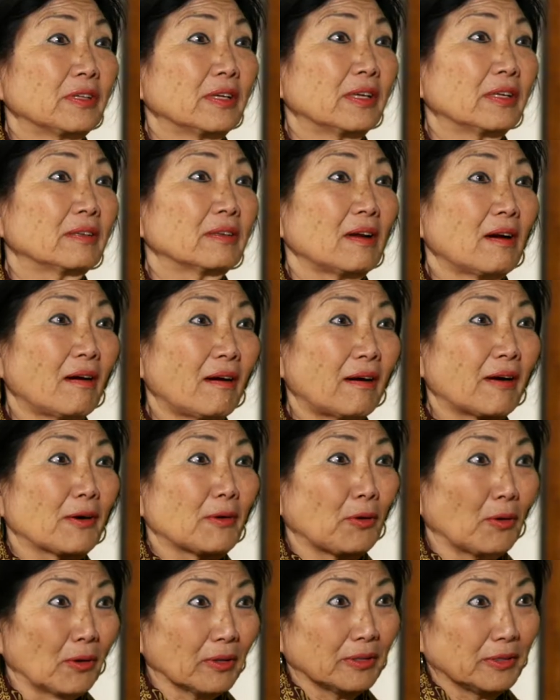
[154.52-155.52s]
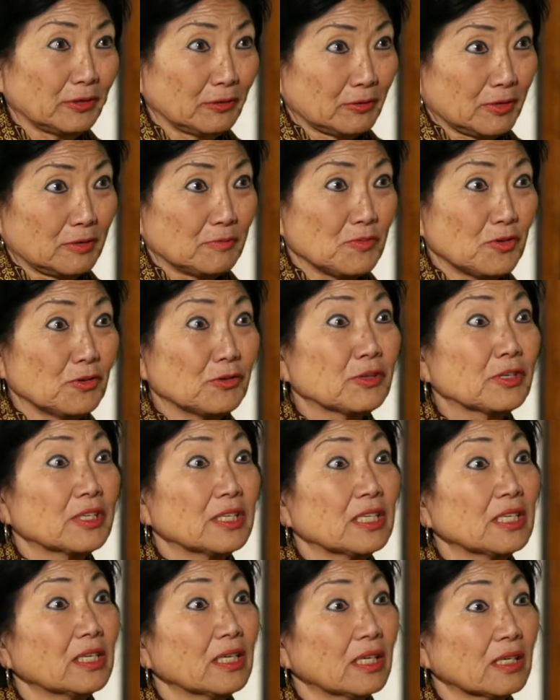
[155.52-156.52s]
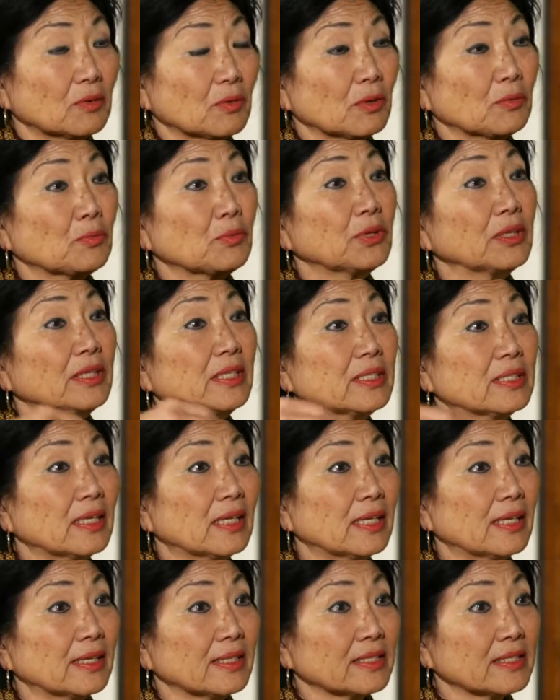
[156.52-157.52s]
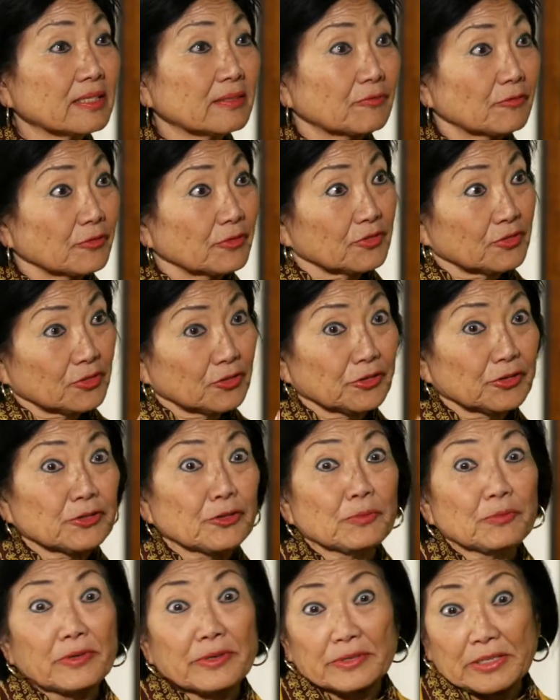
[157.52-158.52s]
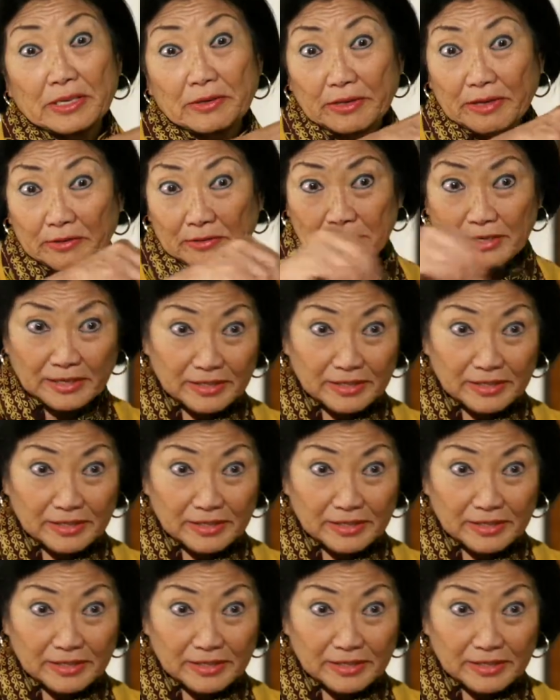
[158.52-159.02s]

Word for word: than our little community. It, it really does, for short-term rent, it, it